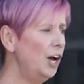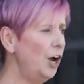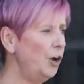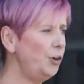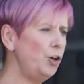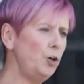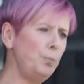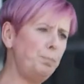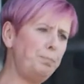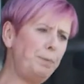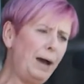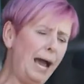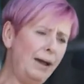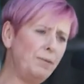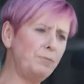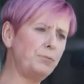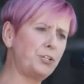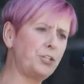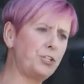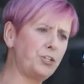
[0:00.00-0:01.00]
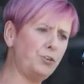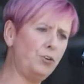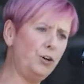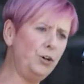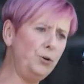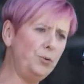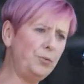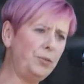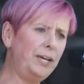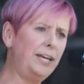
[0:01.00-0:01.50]
And you bounce
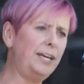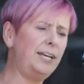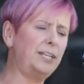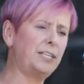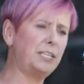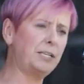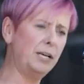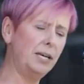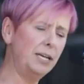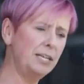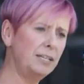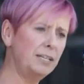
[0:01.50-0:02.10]
through these